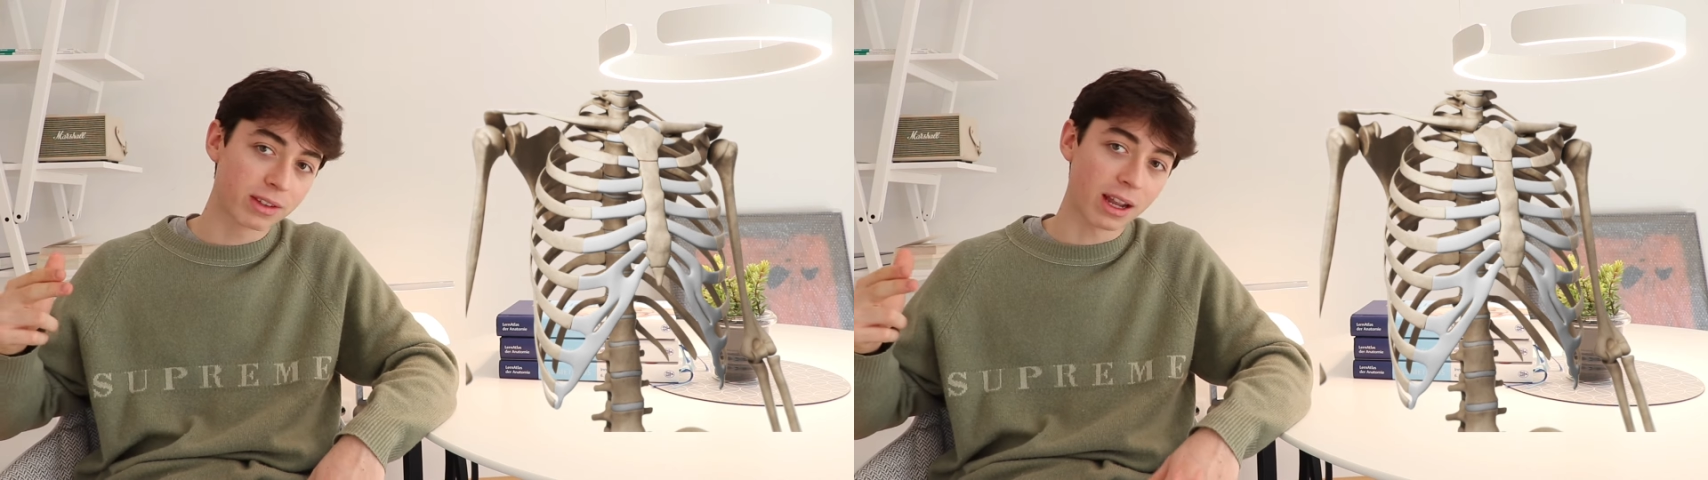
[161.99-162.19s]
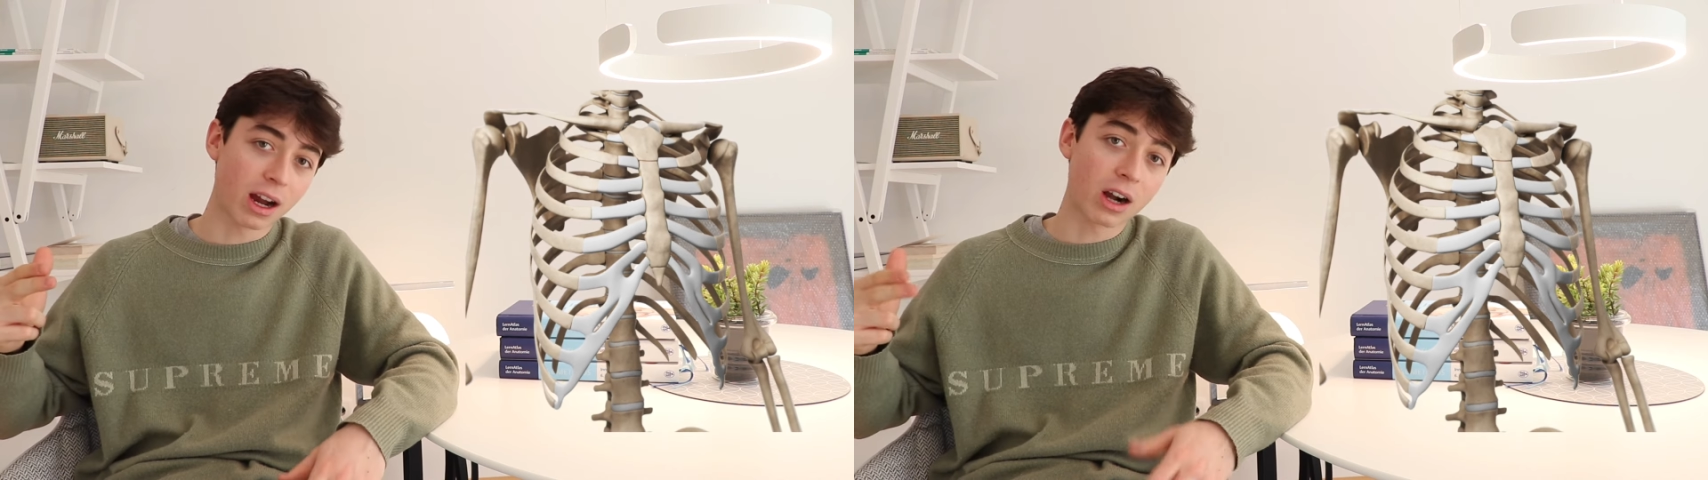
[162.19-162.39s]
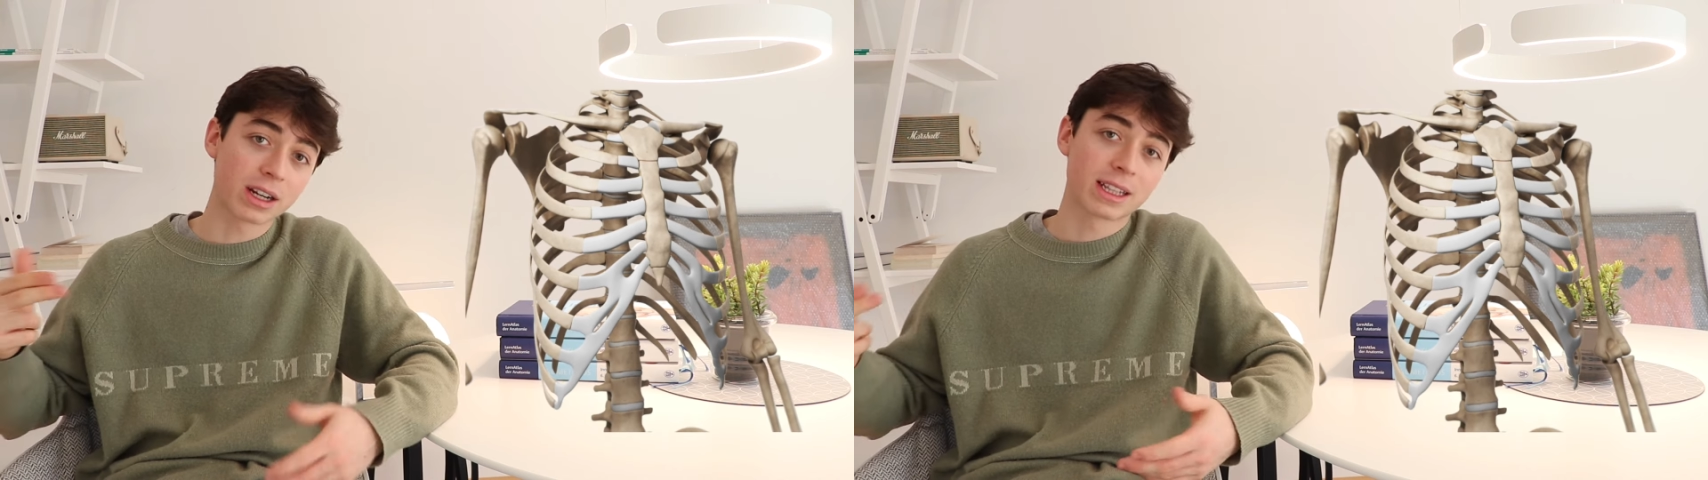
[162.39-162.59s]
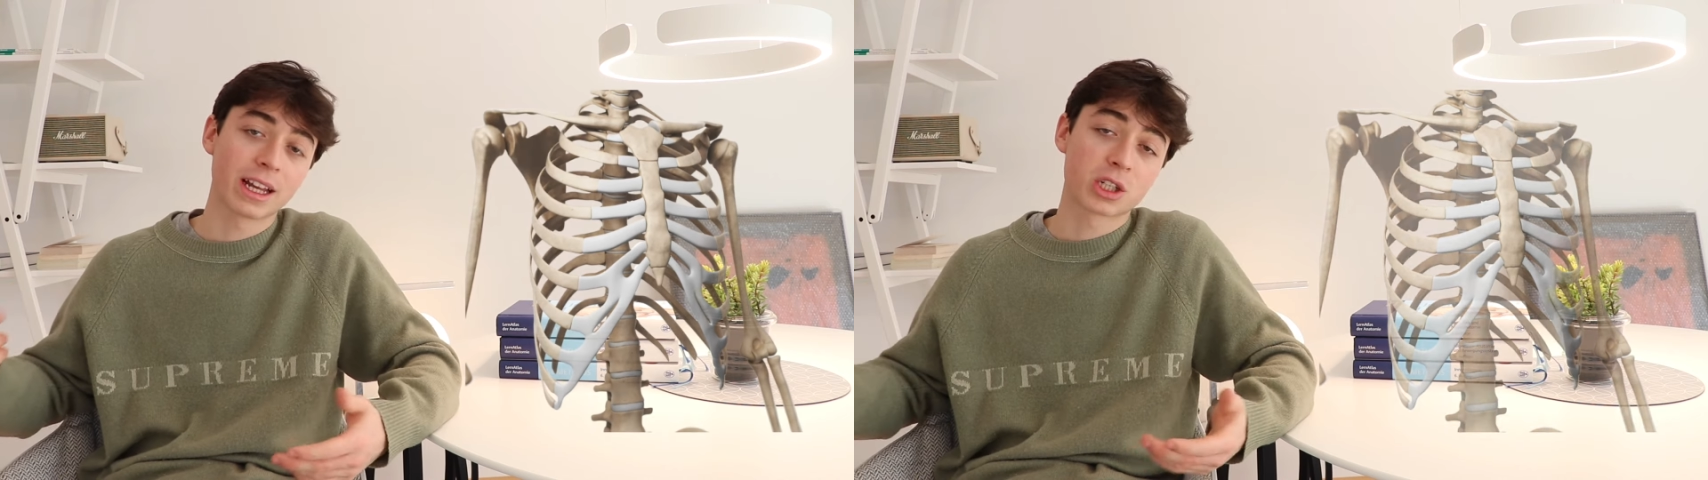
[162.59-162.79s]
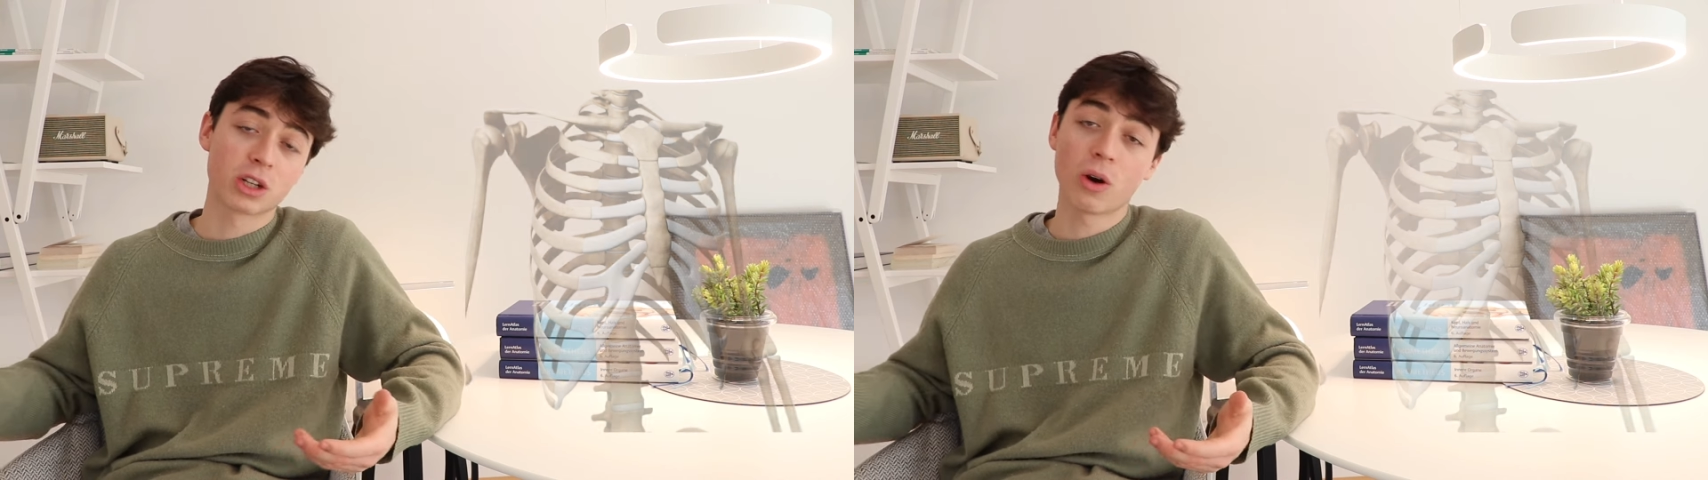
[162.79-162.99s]
they aren't
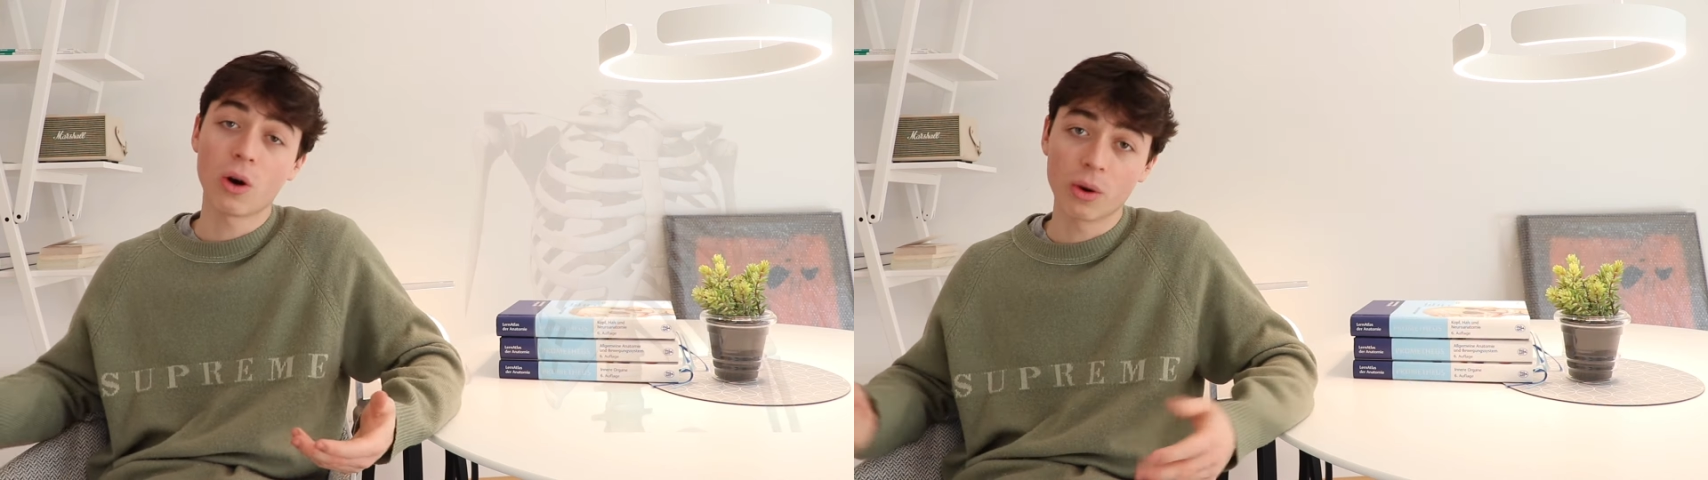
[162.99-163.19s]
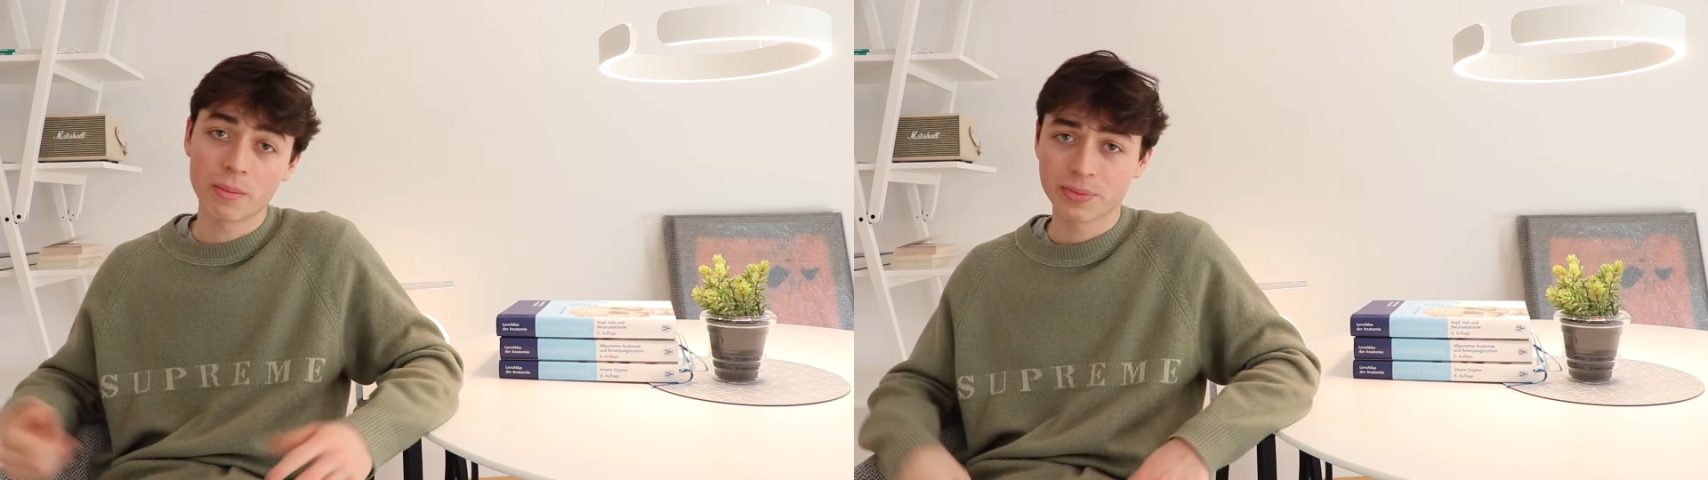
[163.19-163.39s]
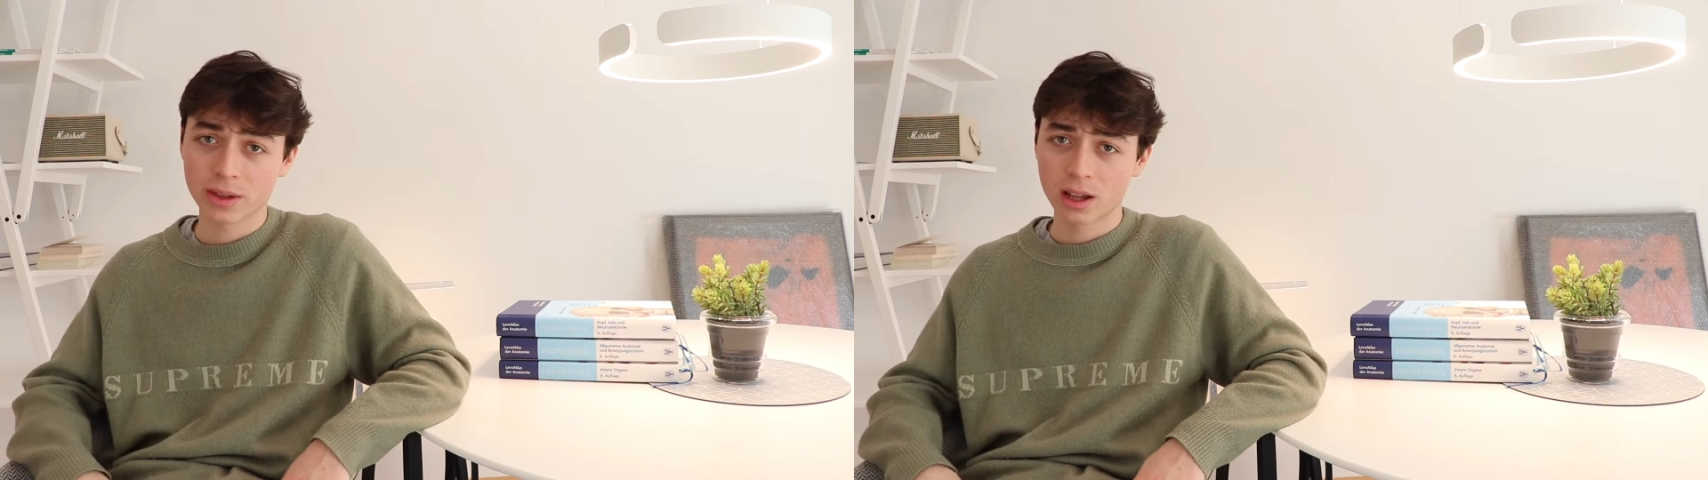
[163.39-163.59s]
attached at all.